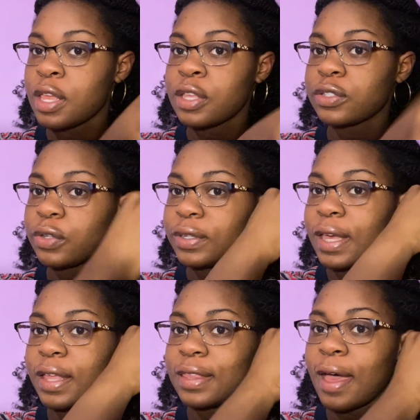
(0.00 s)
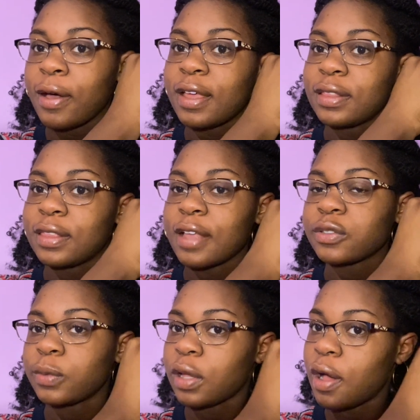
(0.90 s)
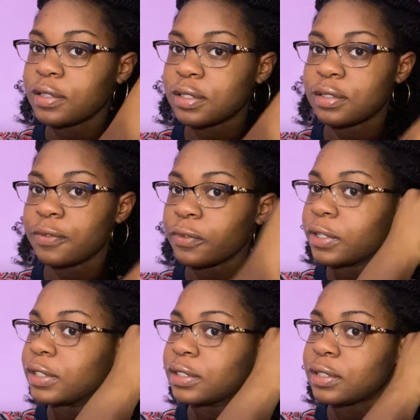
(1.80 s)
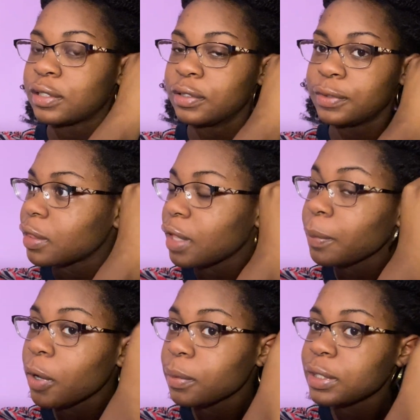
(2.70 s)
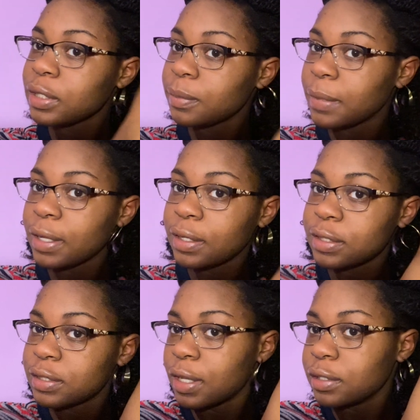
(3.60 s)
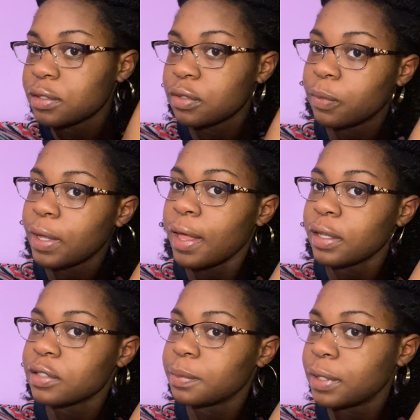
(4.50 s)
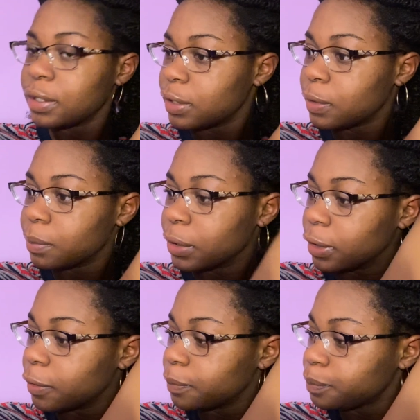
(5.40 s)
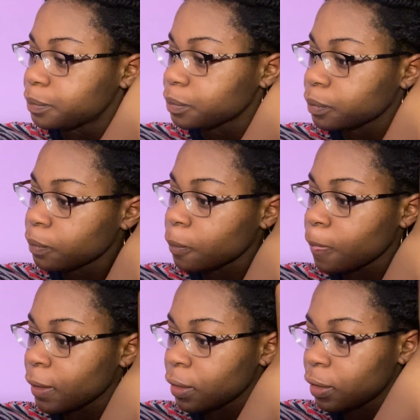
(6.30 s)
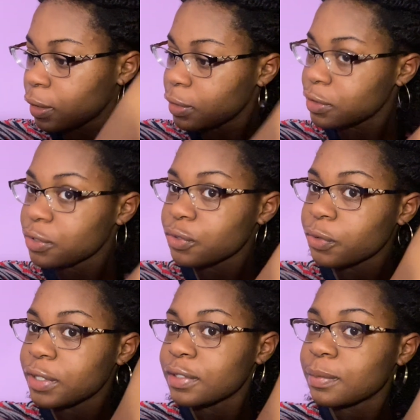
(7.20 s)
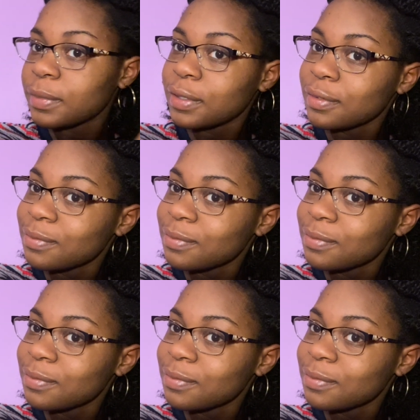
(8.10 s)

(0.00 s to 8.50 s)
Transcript: So yeah, that's what causes the frizz. That probably didn't make any sense the way I explained it, but just trust me.